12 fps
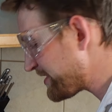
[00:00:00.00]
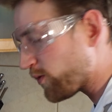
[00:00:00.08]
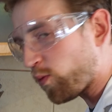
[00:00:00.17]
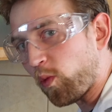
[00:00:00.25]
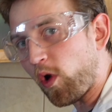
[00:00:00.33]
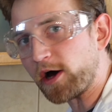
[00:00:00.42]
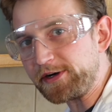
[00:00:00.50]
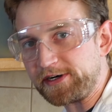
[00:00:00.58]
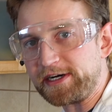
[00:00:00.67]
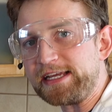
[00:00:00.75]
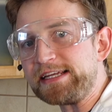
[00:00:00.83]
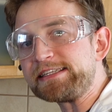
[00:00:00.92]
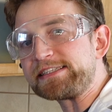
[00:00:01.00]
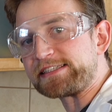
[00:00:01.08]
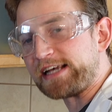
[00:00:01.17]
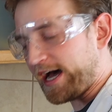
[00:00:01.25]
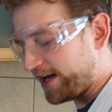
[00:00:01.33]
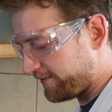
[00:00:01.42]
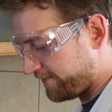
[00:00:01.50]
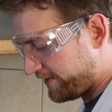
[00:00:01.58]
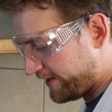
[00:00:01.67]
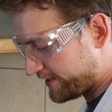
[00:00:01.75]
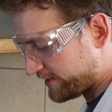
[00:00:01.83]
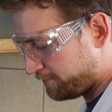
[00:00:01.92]
the water inside of
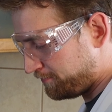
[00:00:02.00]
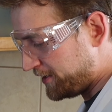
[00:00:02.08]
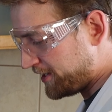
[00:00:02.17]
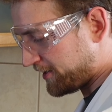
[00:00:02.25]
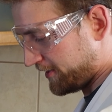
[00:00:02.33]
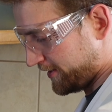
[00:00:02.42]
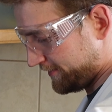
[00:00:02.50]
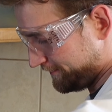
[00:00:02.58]
this beaker.